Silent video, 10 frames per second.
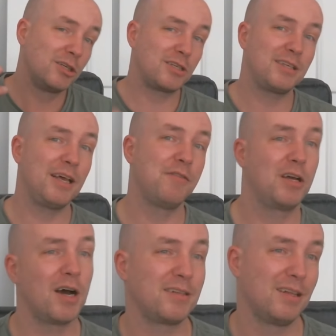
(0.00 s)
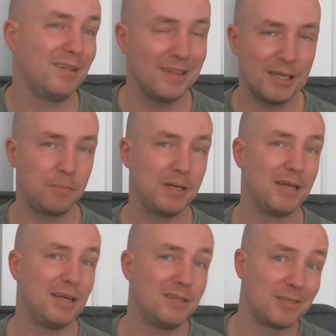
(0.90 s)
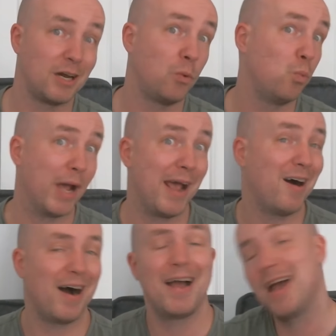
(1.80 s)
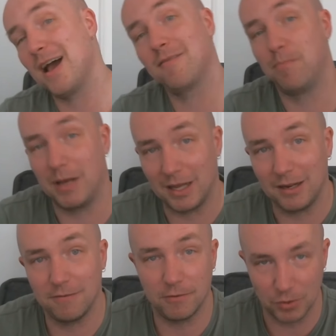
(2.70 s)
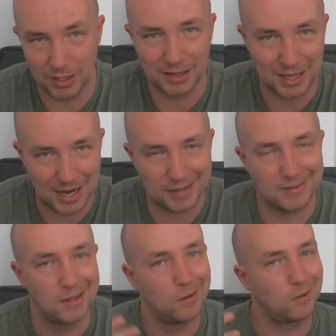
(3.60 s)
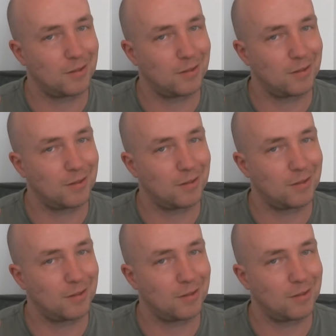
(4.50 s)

just to give you guys a little bit of insight of where I have been for the last